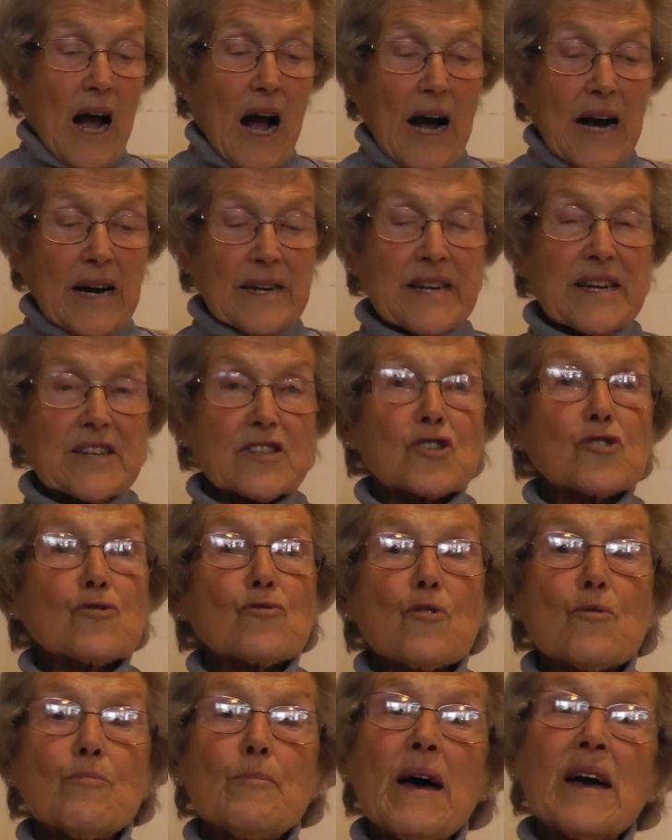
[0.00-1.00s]
And it's a
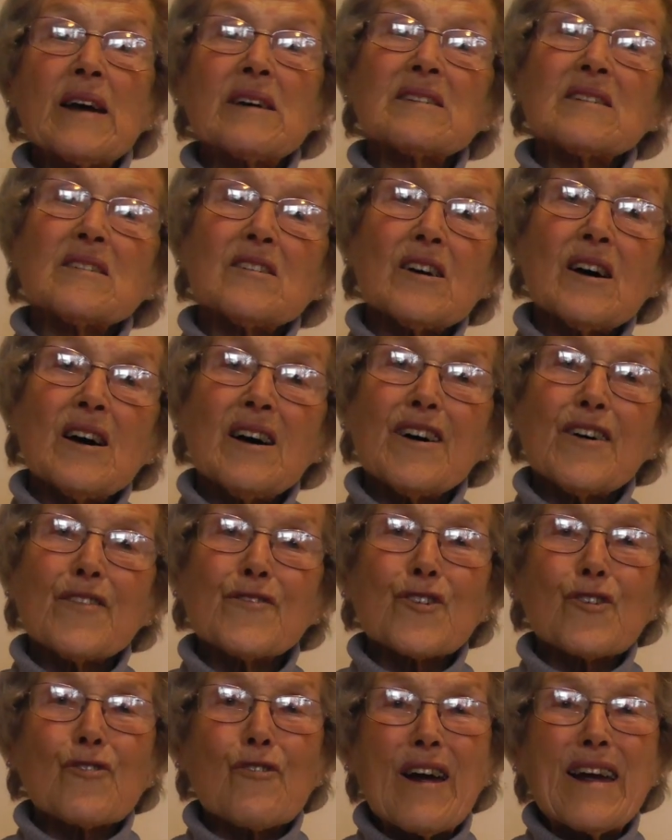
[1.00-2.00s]
remainder of
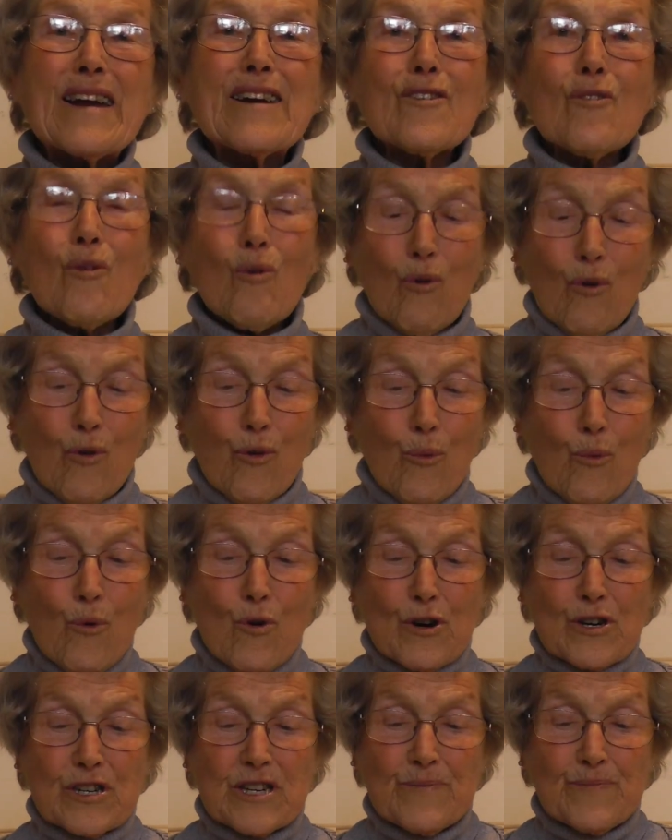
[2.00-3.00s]
the Great North
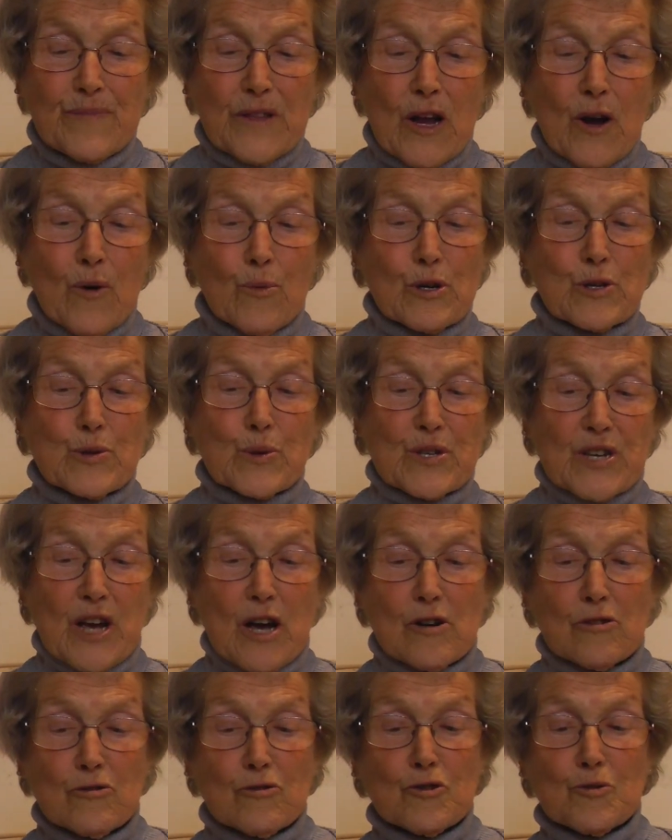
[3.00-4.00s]
Wood, which was
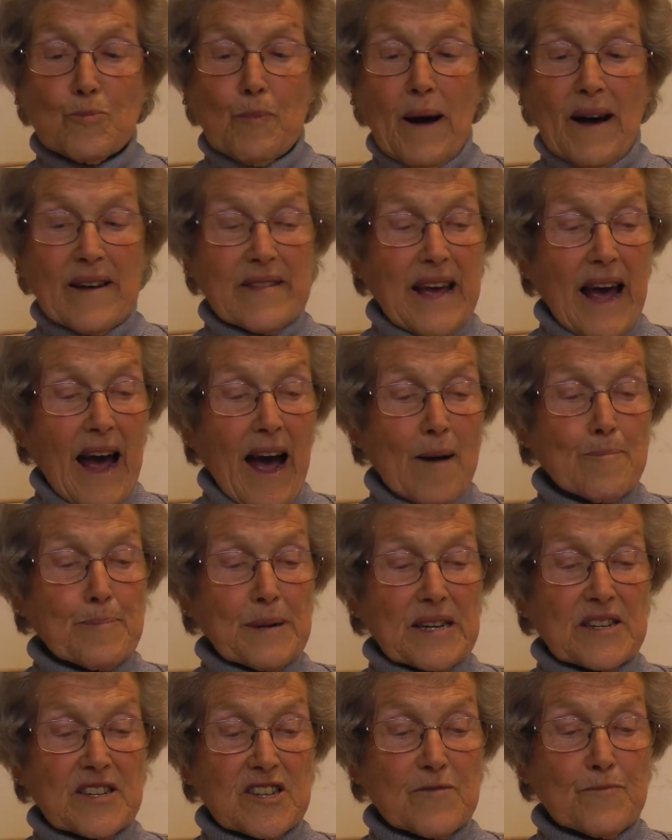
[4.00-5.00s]
owned by the
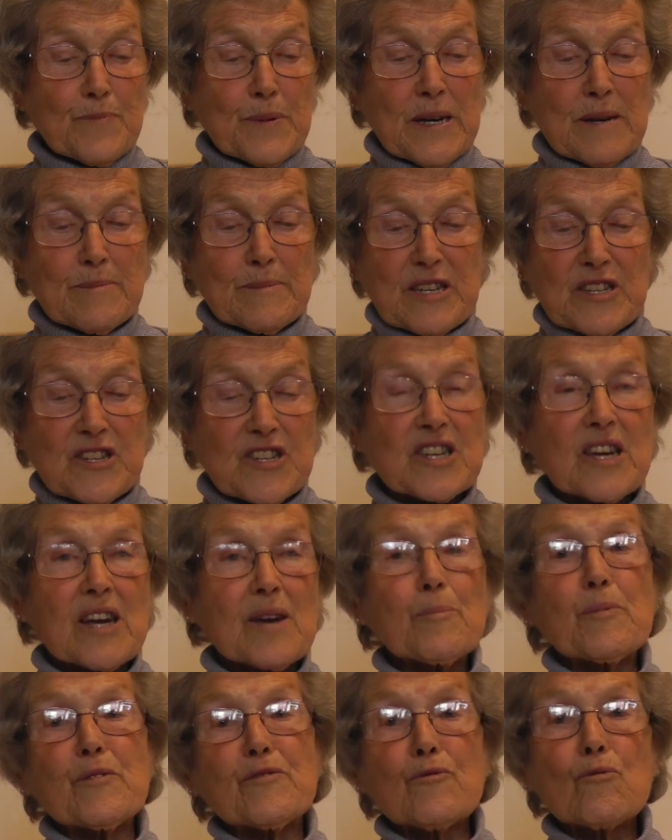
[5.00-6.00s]
abbots of Bermondsey
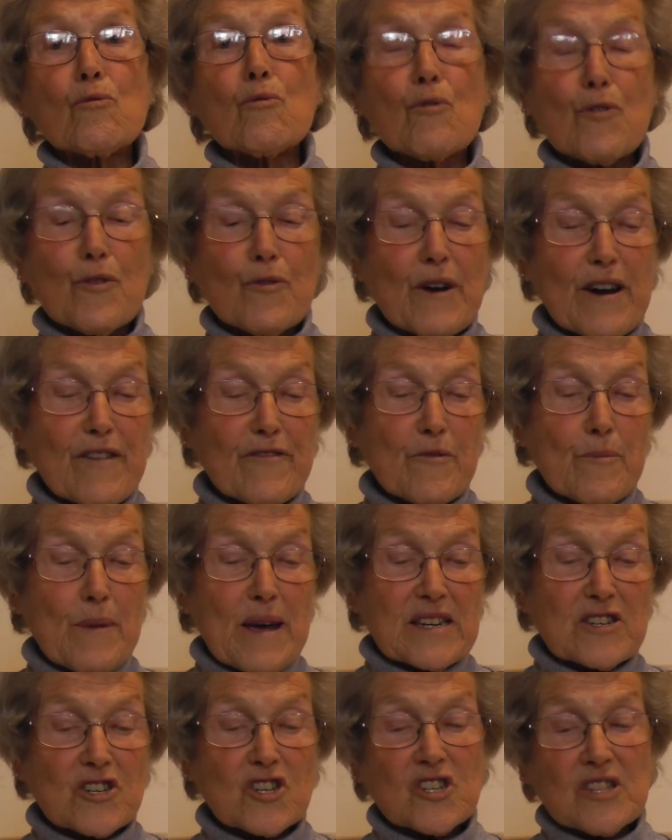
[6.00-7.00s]
before the
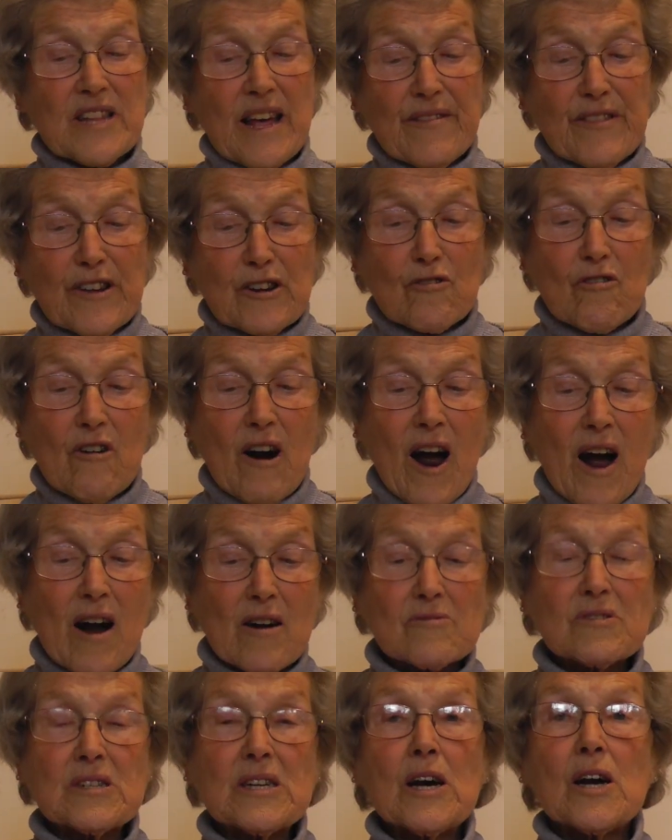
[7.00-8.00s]
Reformation, then the
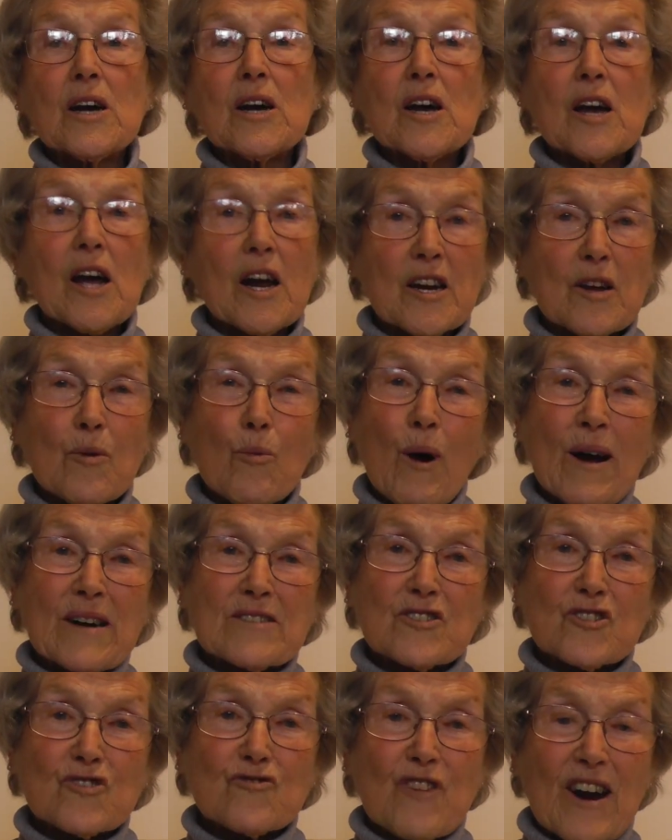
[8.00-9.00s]
Crown, and it
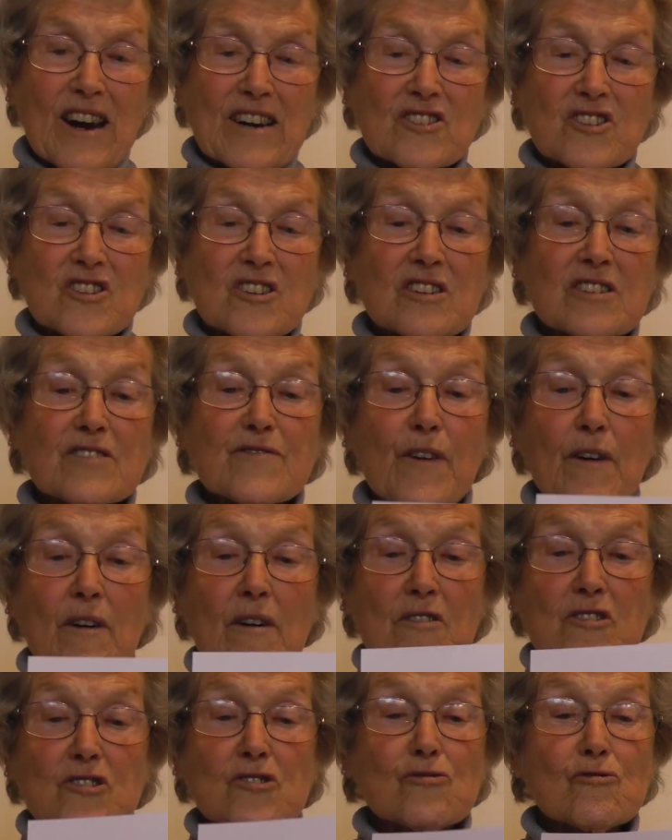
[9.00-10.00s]
once stretched as
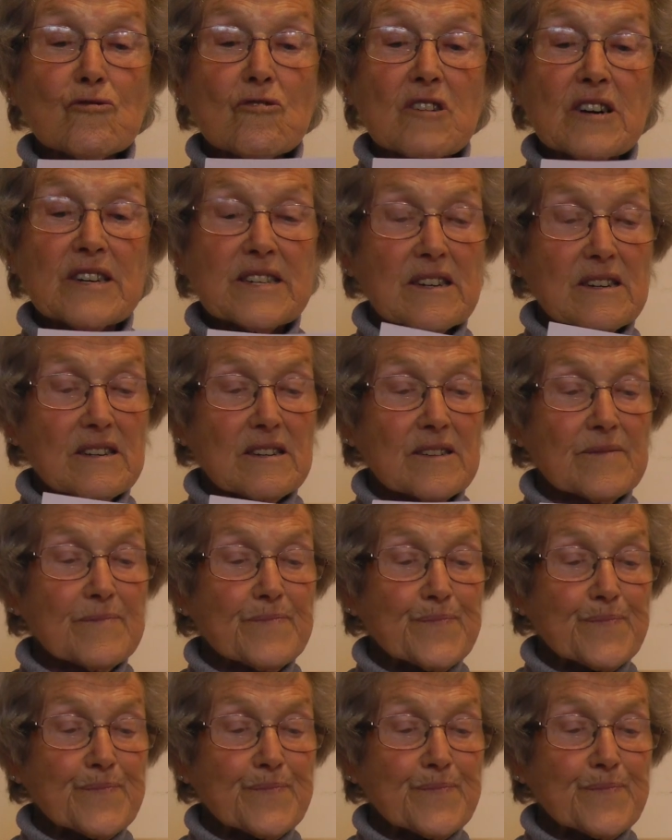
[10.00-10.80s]
far as Croydon.